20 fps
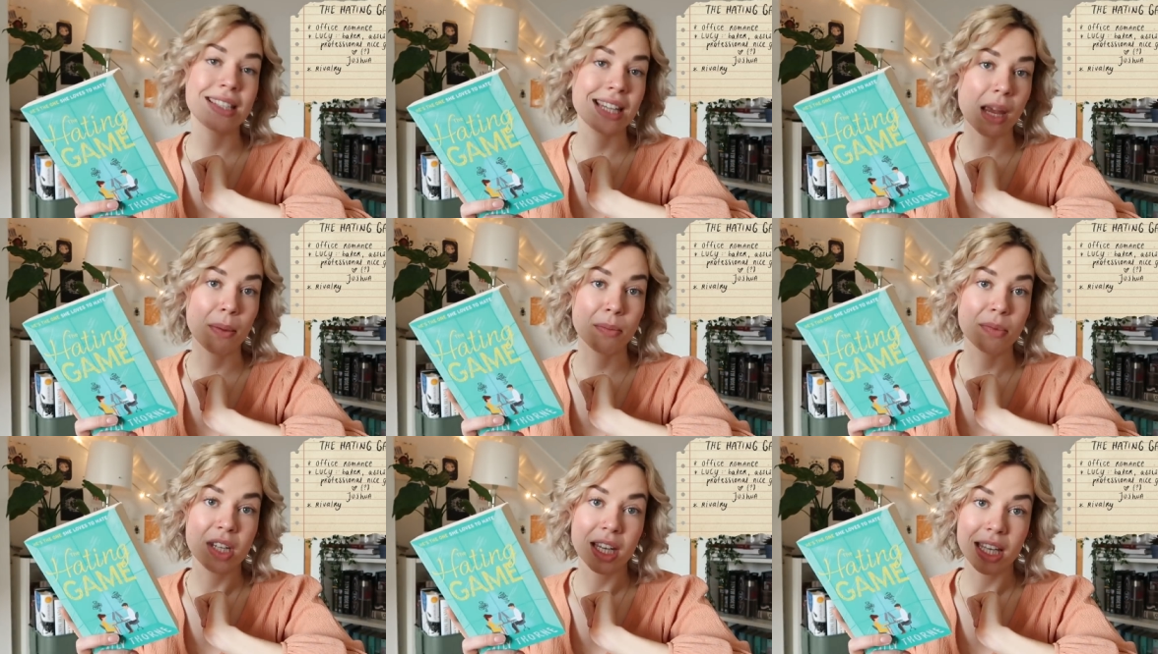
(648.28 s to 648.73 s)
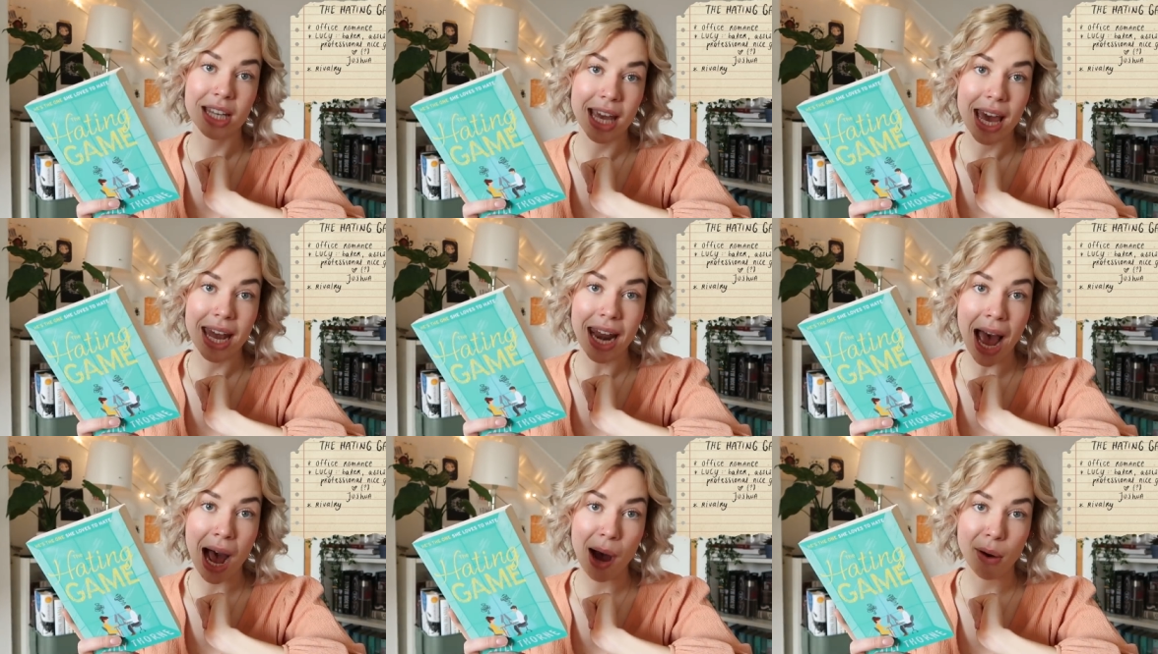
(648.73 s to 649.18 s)
seem to
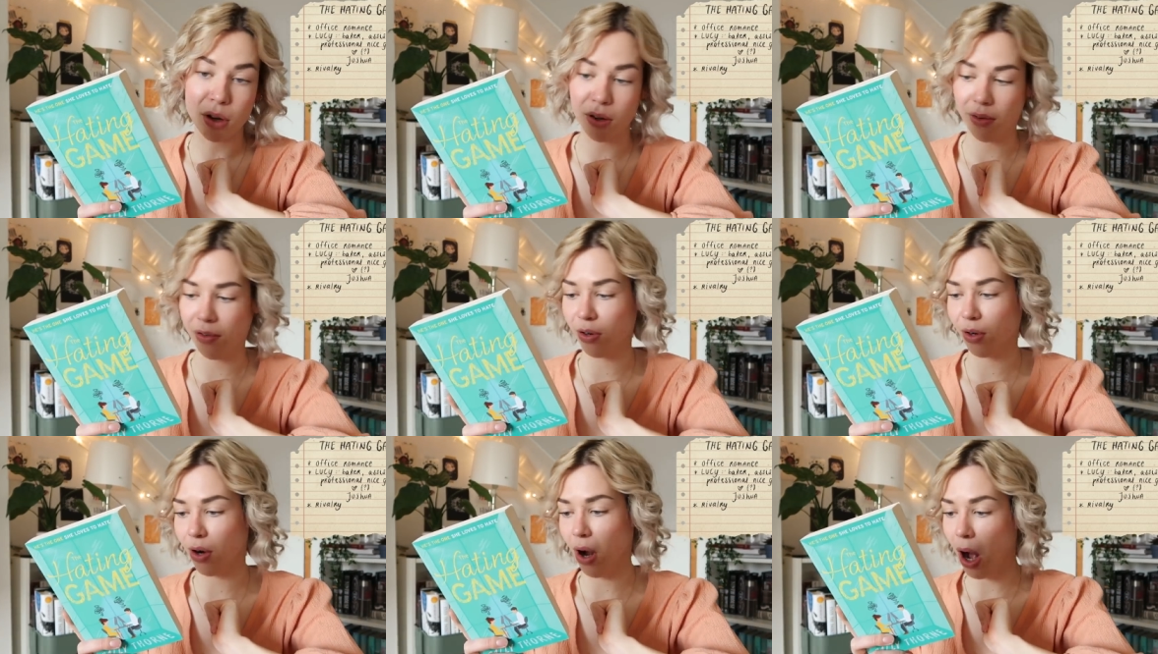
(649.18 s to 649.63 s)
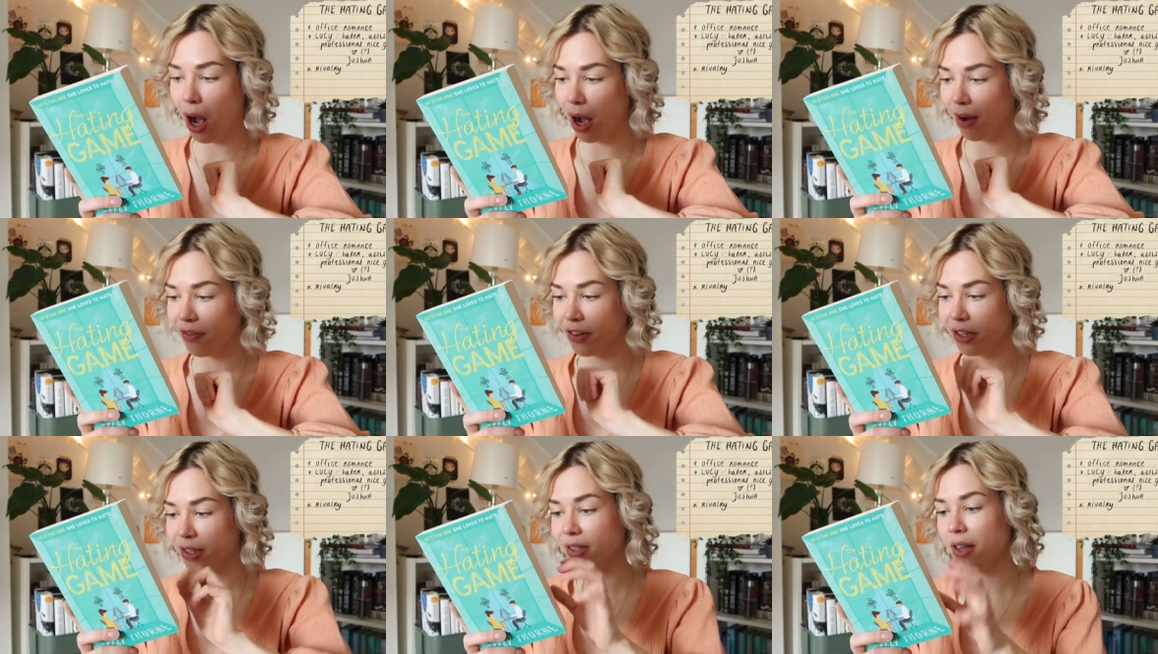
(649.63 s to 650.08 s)
get out of her
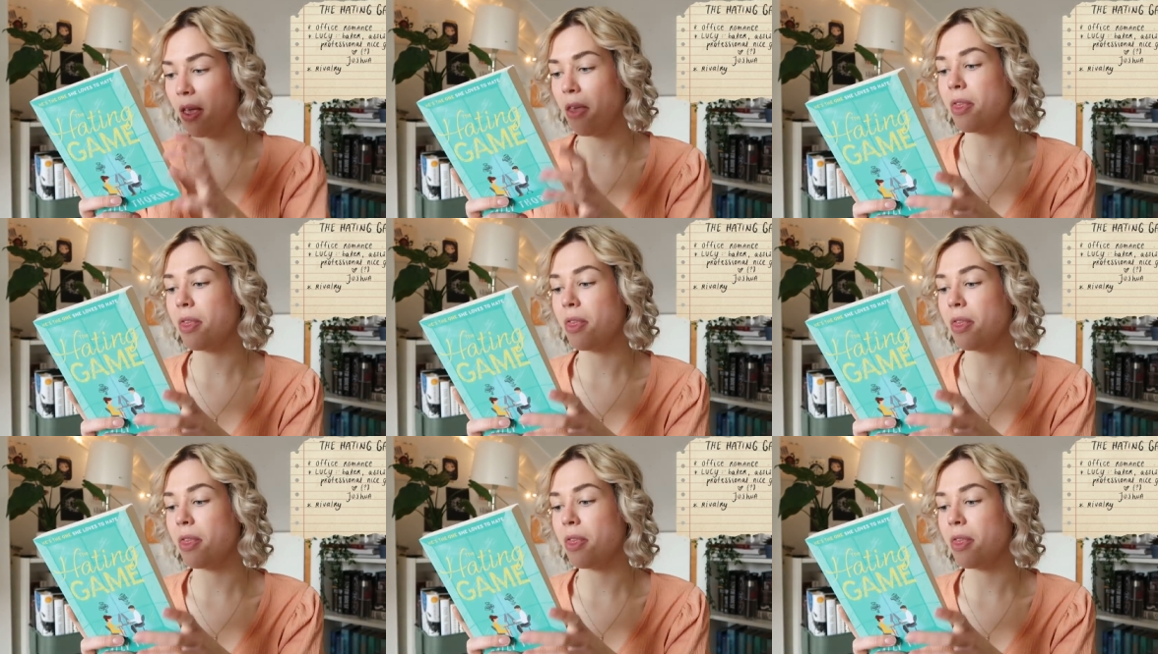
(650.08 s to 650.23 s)
office,